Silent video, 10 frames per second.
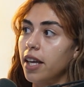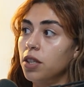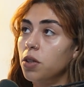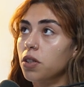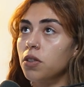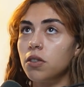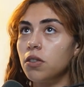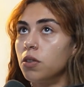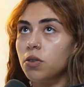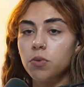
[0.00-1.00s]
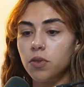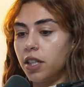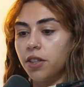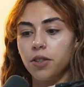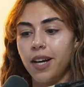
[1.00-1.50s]
Like
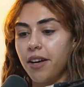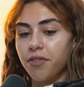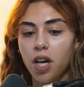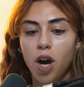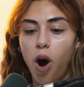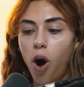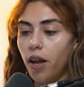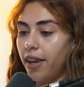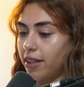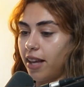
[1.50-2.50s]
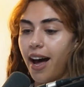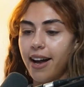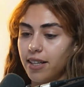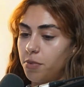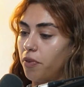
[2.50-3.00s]
you have like the
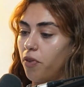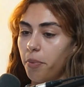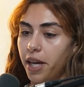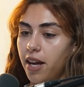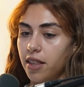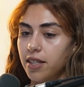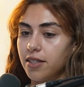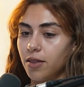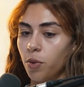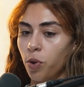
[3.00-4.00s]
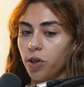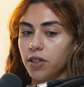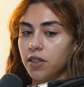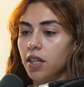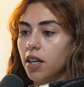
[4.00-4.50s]
highest performing athletes in the
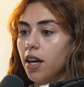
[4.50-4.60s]
world.